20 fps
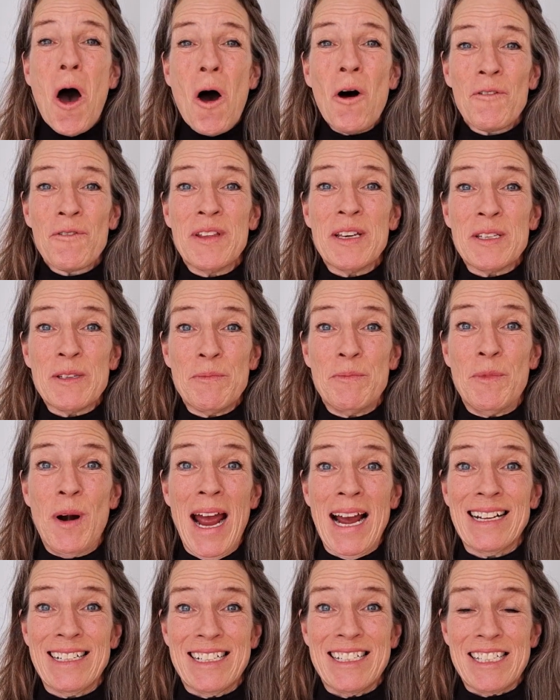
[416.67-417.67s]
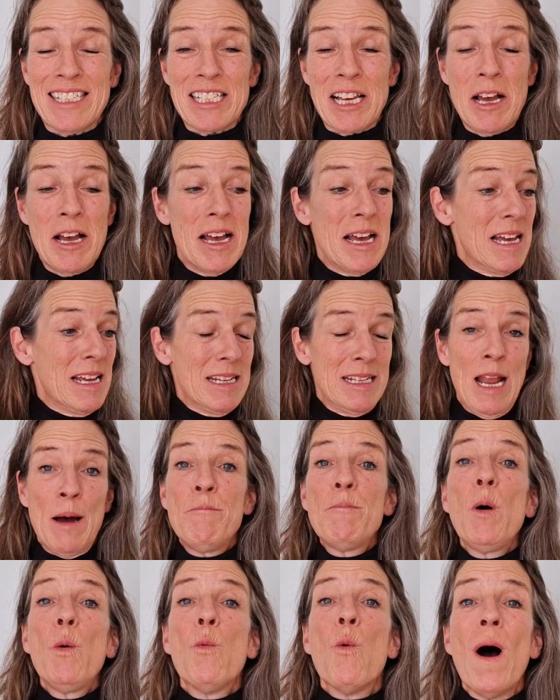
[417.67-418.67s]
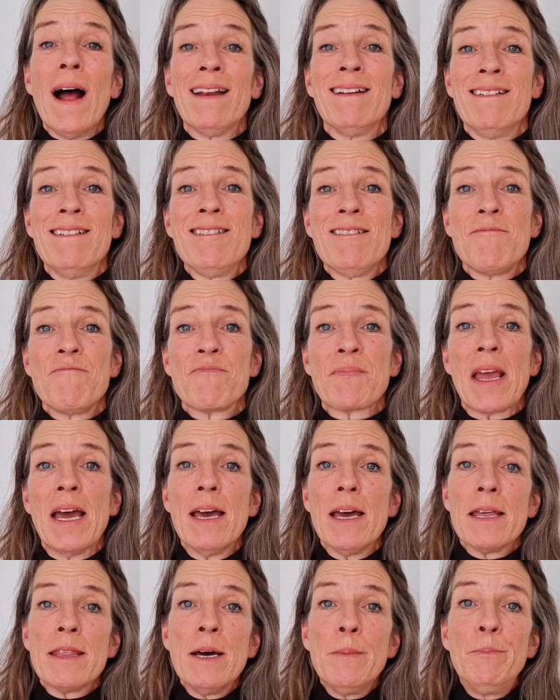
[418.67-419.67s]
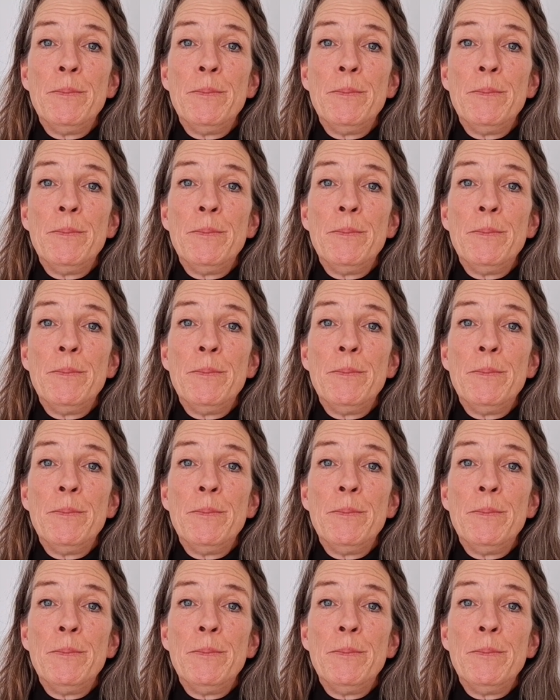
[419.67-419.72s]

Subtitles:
of this practice? Number one, the